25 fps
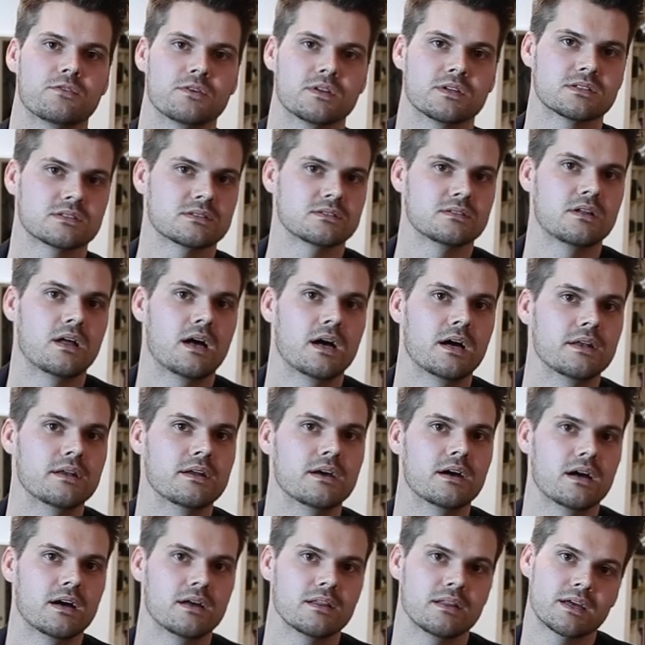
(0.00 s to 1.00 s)
for the
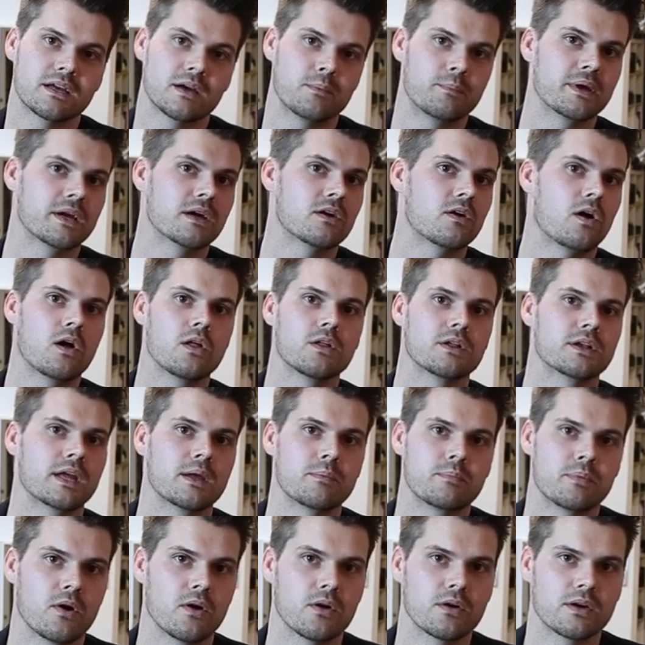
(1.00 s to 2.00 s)
salon, uh, like a big
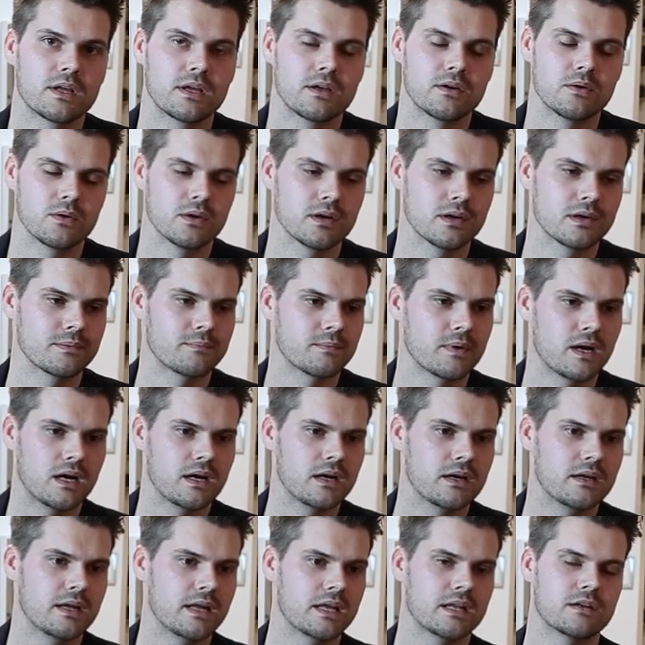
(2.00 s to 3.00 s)
holiday party or uh,
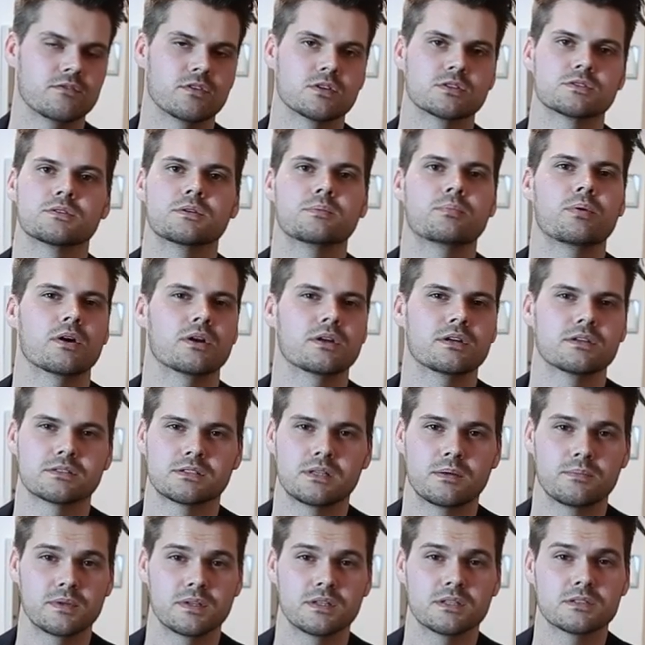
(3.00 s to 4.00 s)
anniversary party or
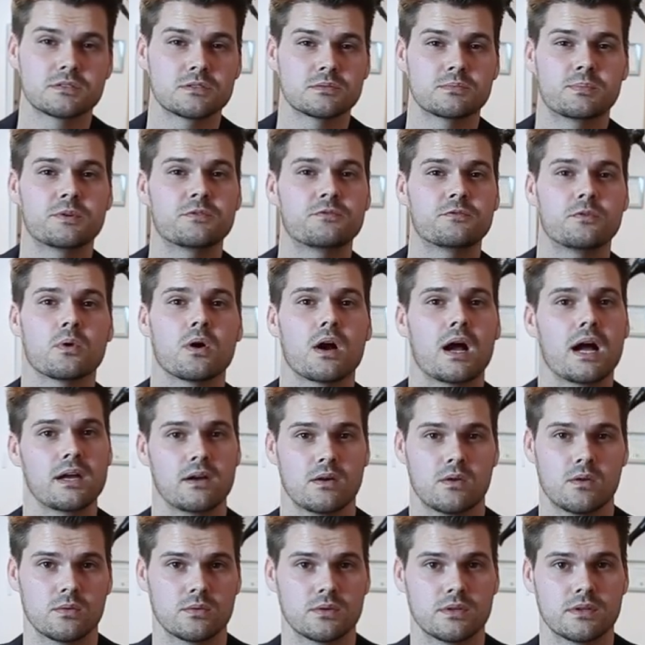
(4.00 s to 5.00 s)
something. This is before I
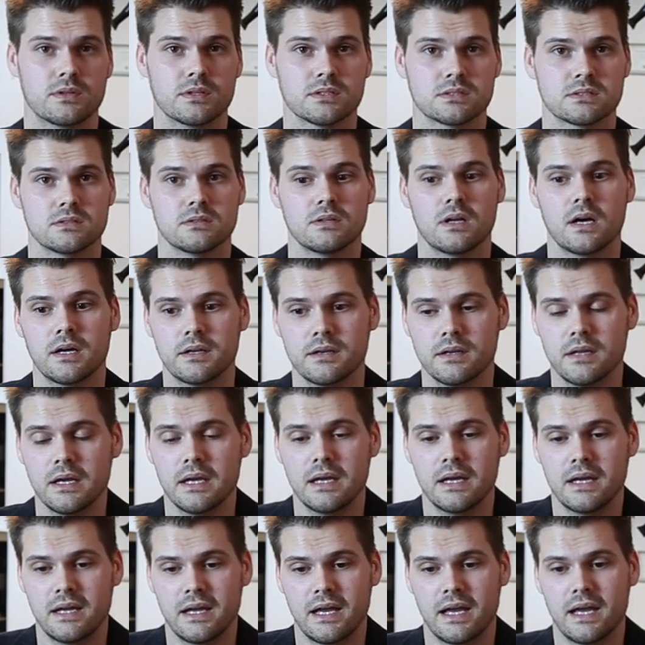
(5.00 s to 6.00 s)
owned the salon,
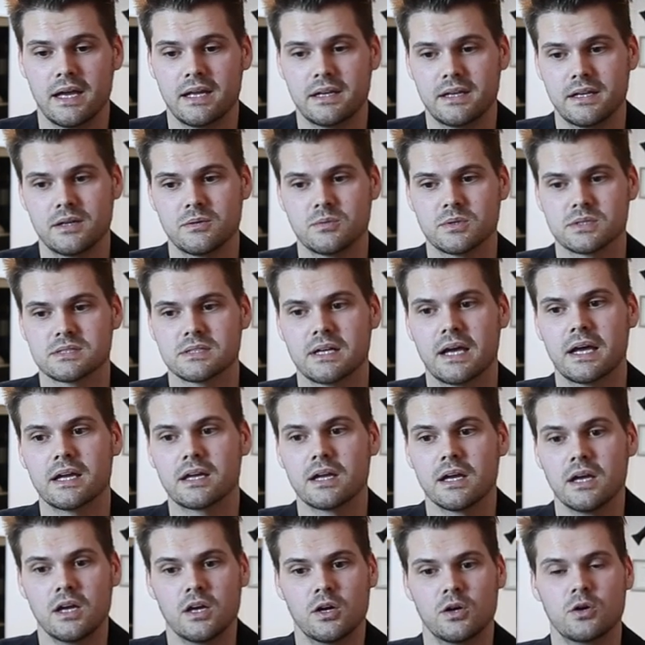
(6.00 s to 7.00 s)
and it was
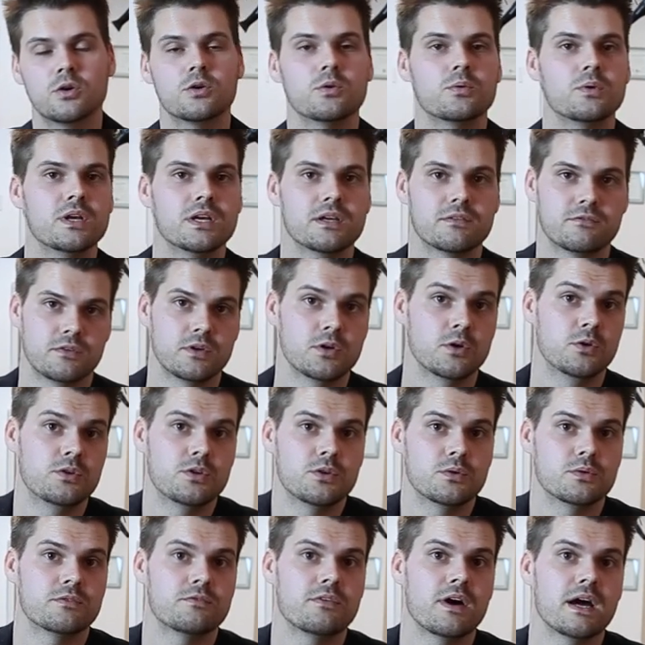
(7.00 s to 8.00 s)
like, who do we in, who
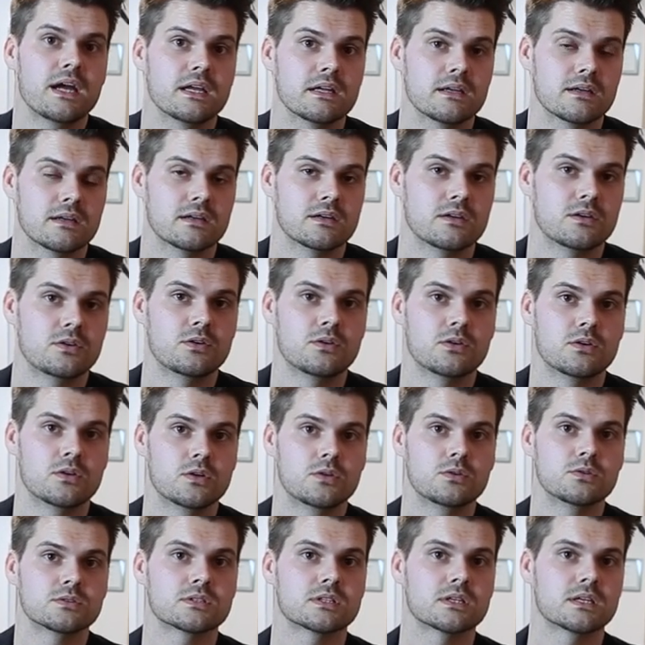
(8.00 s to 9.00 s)
do you invite? Who
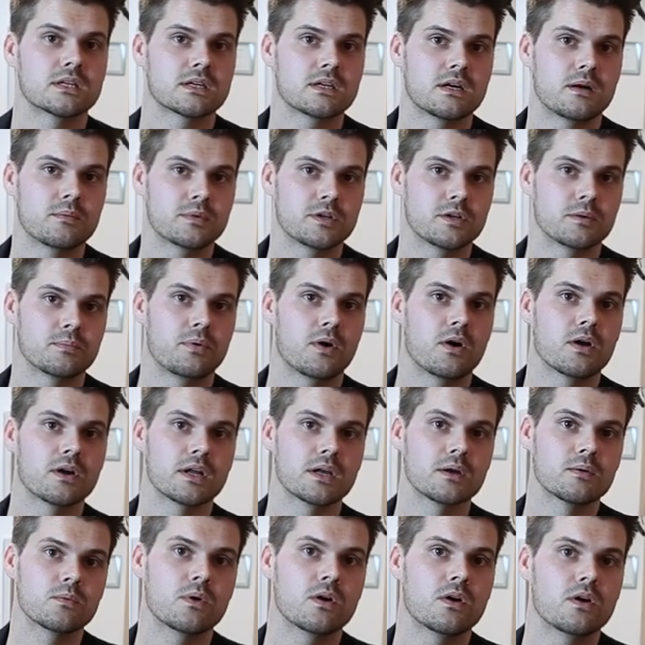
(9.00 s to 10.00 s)
who's going to come to your
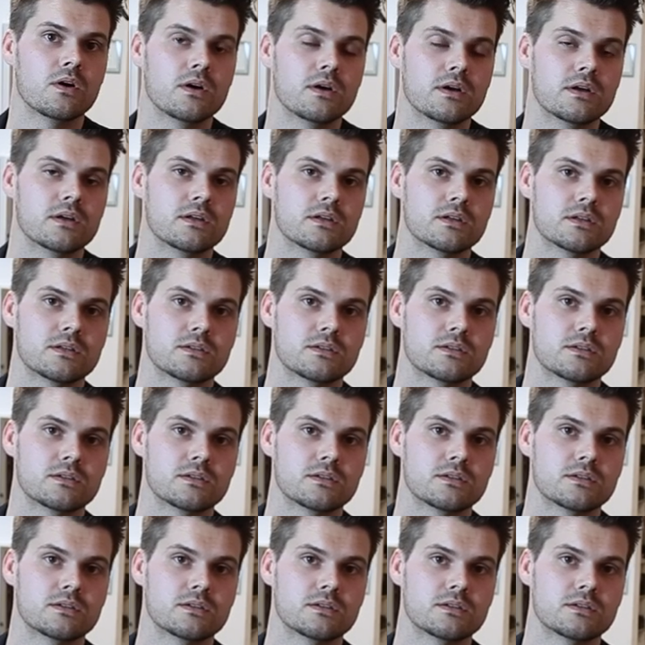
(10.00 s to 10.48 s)
party? Well,